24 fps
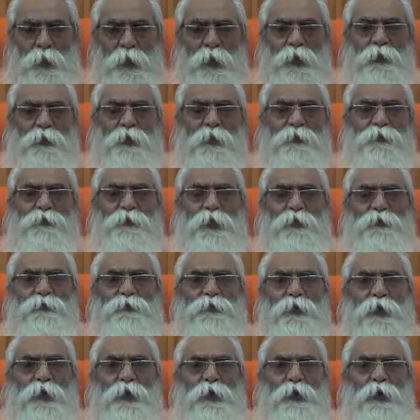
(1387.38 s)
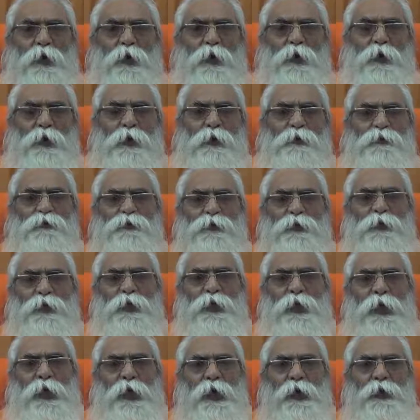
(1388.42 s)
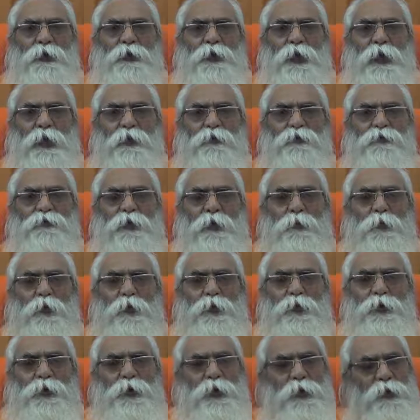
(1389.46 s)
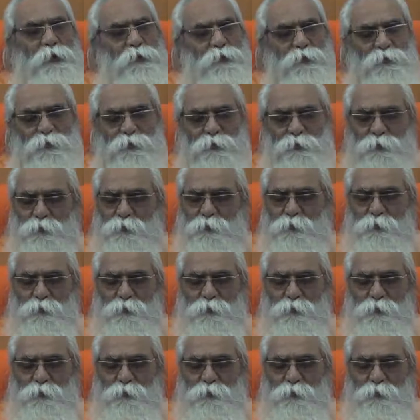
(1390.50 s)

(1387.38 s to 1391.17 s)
And the sensory organs, they are the subordinates.